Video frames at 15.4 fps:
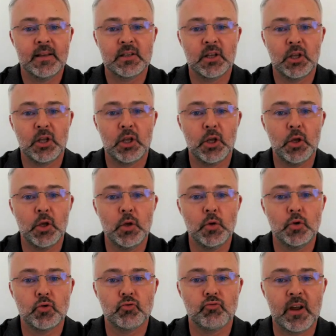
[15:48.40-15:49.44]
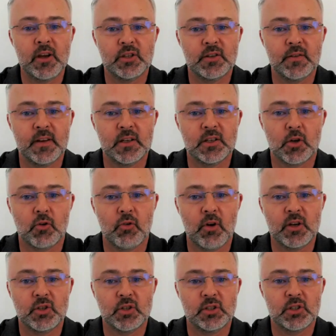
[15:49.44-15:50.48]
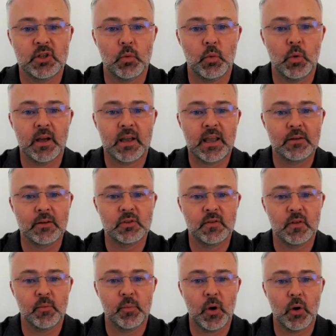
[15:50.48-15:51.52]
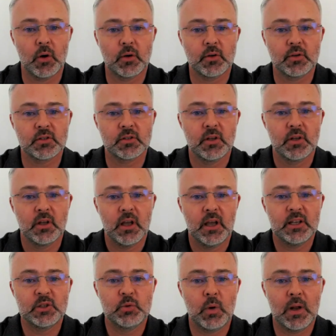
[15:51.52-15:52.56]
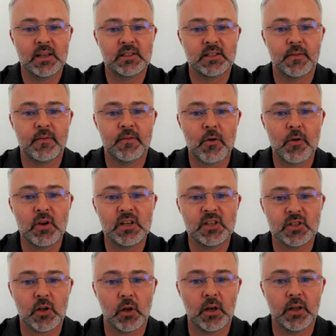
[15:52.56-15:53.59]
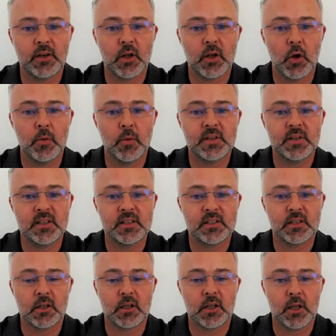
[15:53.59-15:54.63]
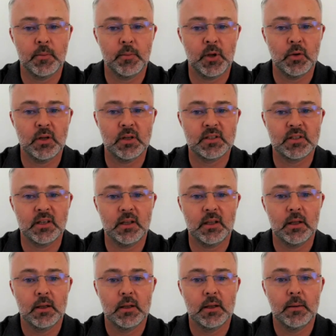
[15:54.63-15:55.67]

has a huge range of integrations that work out of the box, as well as a very solid Home Assistant community,